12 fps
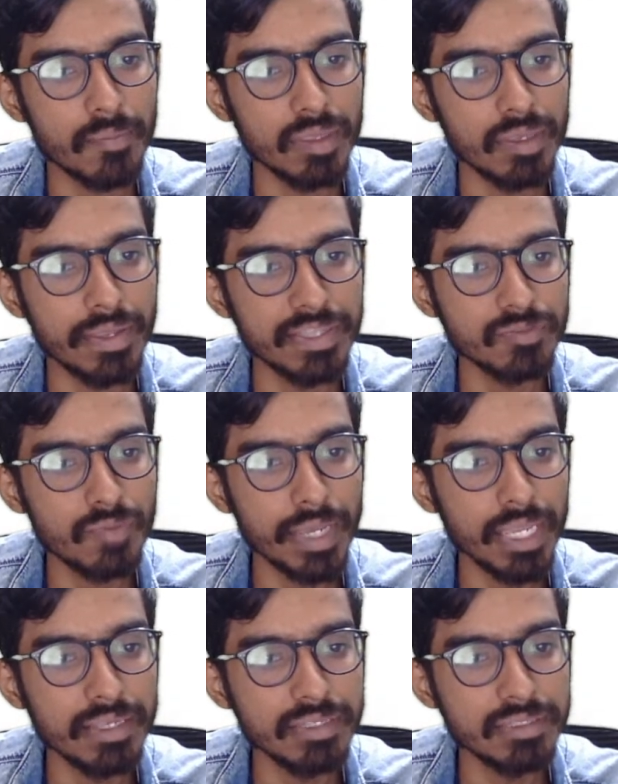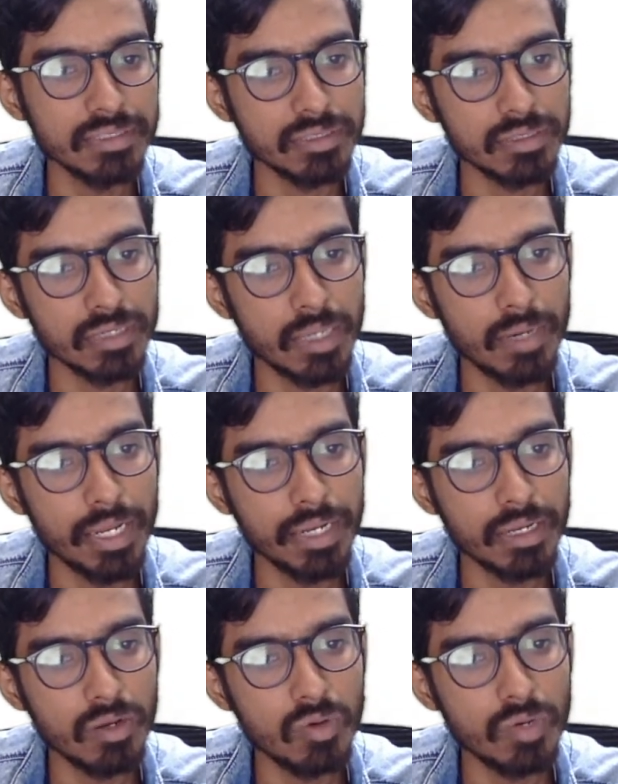S5 is double
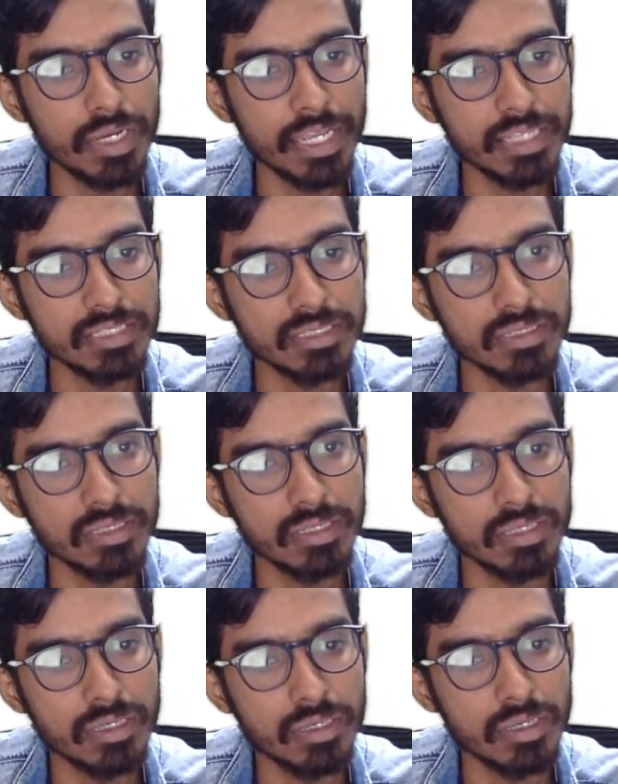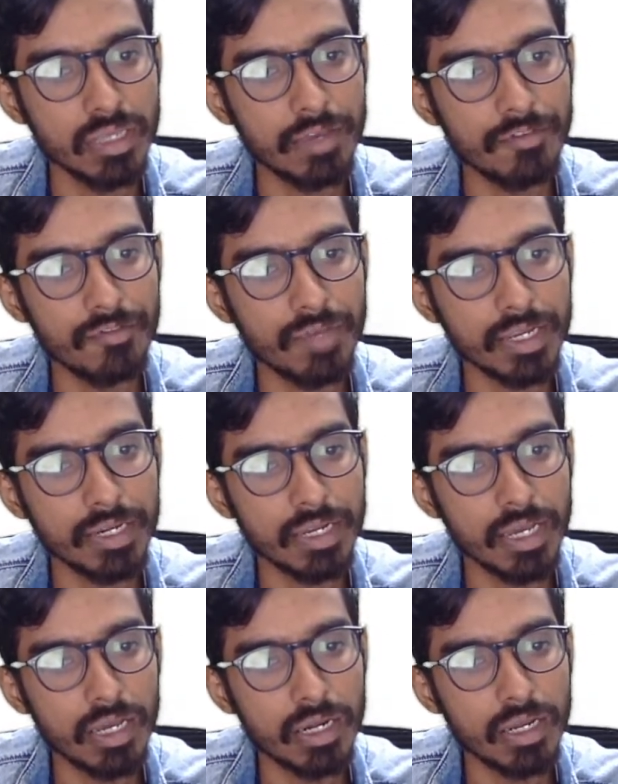integral over s f
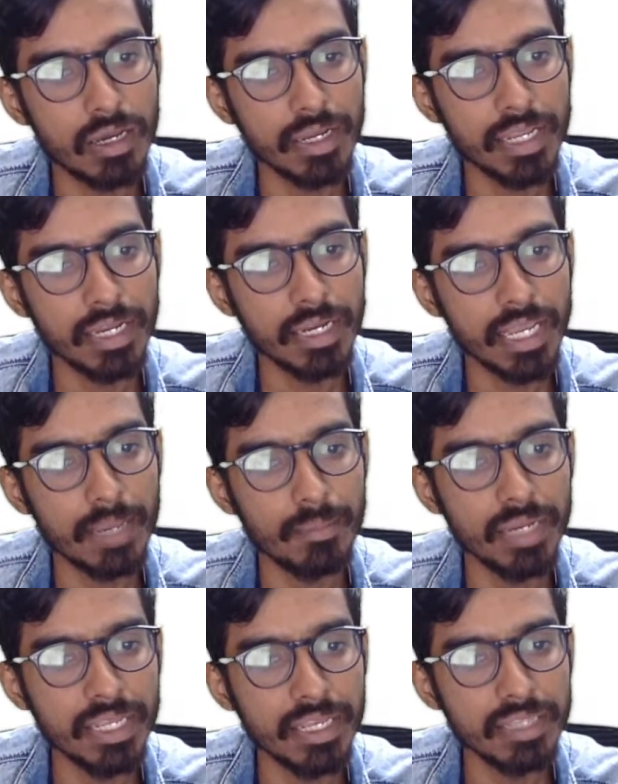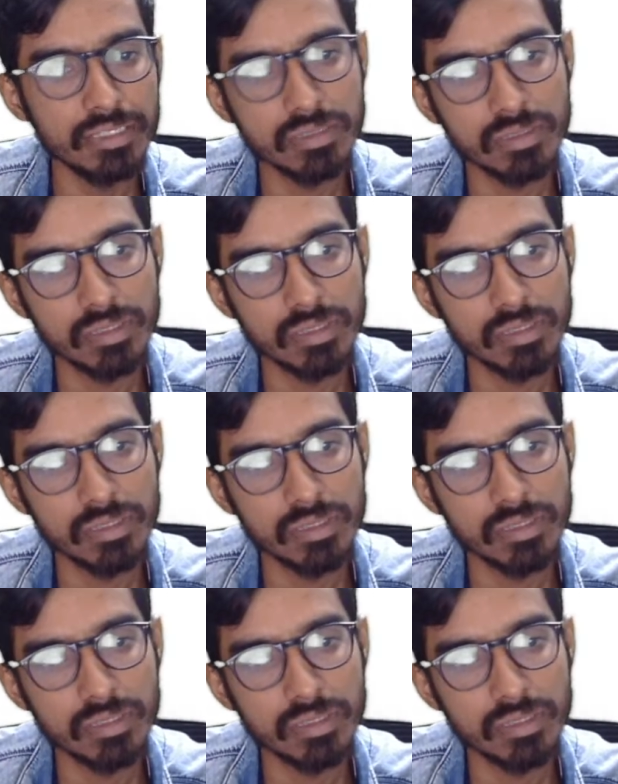vector dot n cap ds.